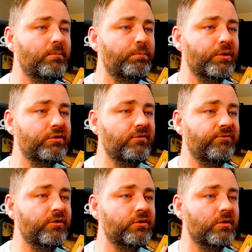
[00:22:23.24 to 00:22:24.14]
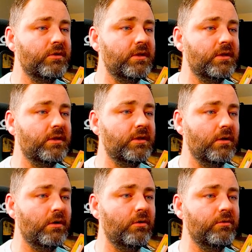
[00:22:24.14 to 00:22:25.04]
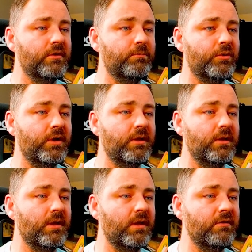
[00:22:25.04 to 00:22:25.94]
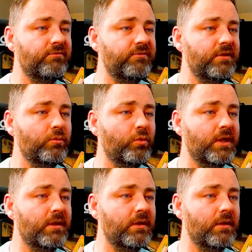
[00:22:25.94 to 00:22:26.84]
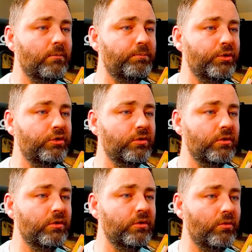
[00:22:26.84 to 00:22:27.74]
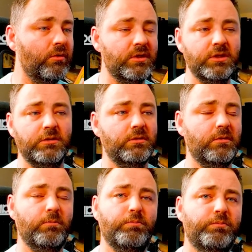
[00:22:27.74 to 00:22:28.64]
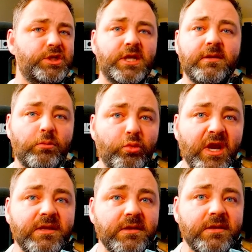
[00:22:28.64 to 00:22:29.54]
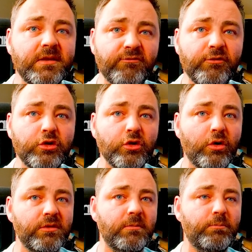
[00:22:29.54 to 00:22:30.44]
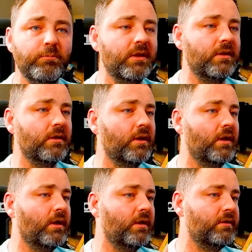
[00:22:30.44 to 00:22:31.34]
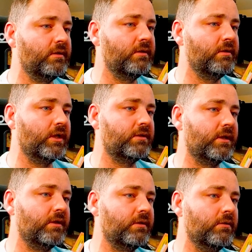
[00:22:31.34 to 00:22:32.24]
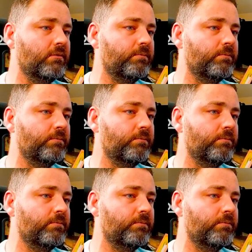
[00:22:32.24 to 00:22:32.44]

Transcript: put your foot on the brake and feel where, put your, just rest your foot on the brake. See where it takes you.